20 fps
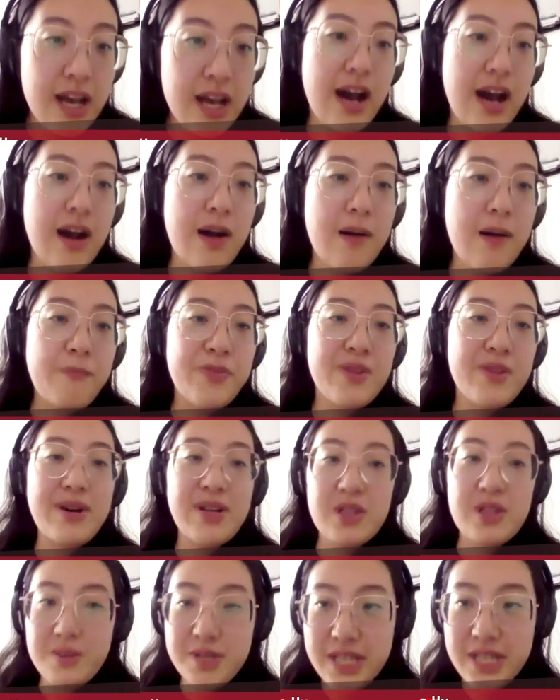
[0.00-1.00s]
um,
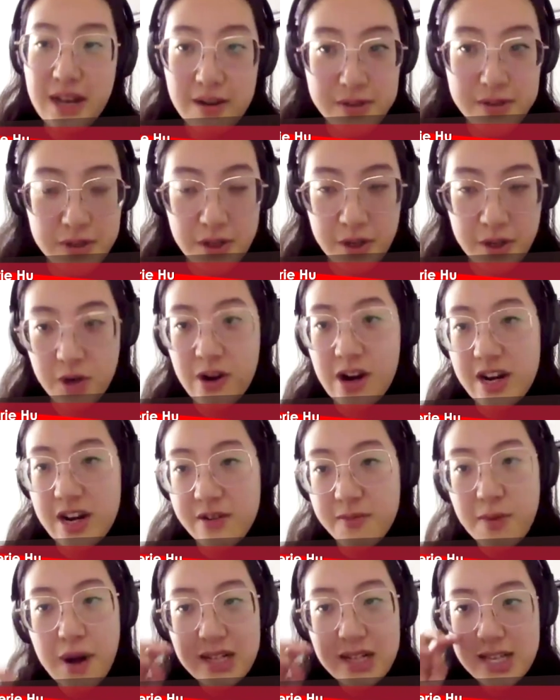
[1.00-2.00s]
about themselves and their
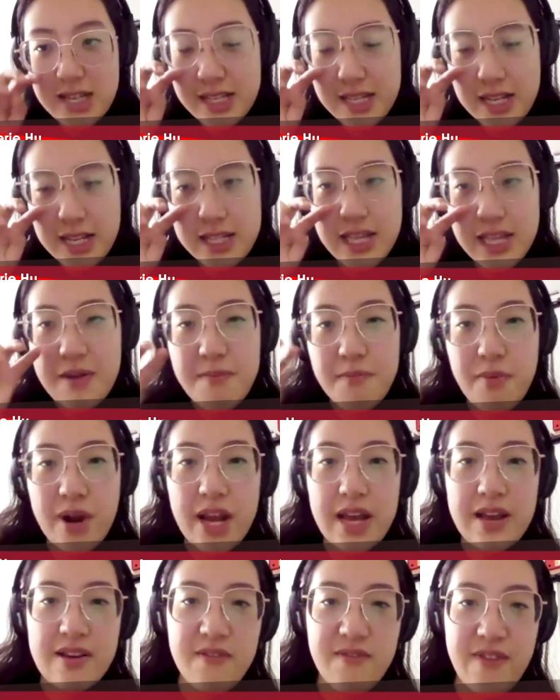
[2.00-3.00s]
creative processes and
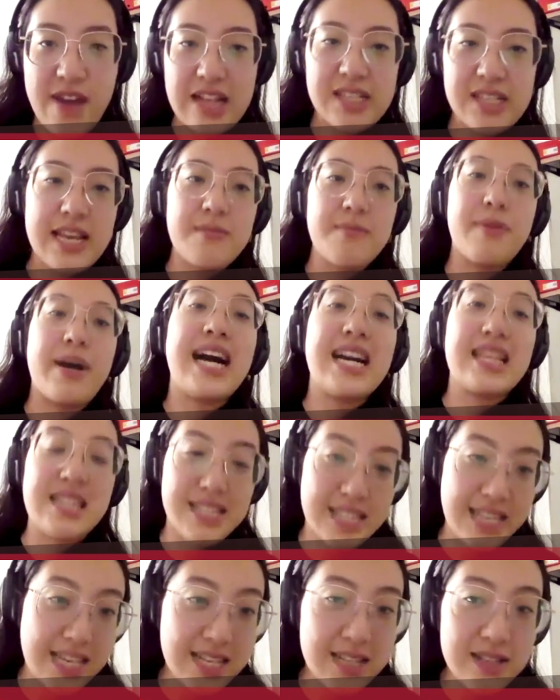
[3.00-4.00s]
bring fans in
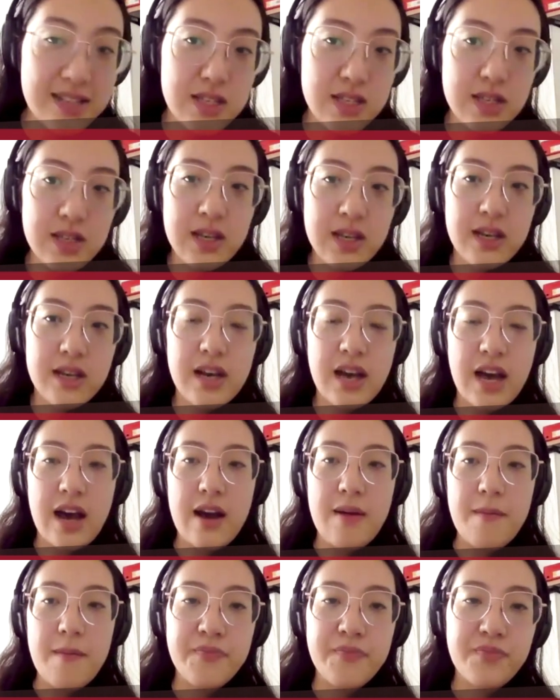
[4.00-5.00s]
behind the scenes,
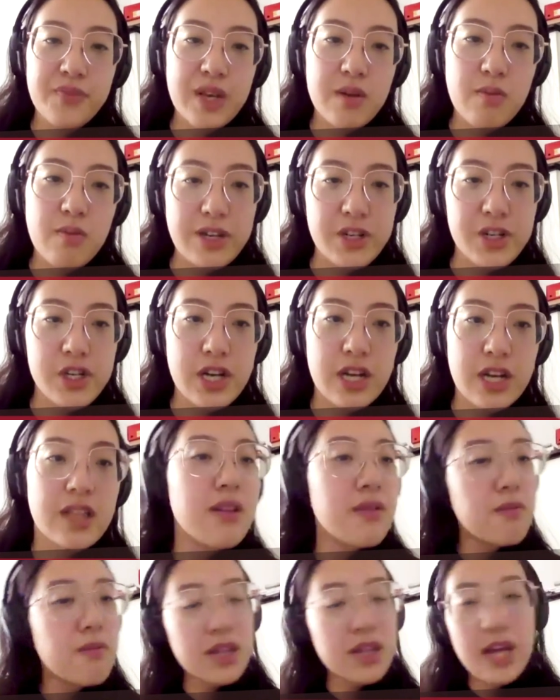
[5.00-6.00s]
um, which a,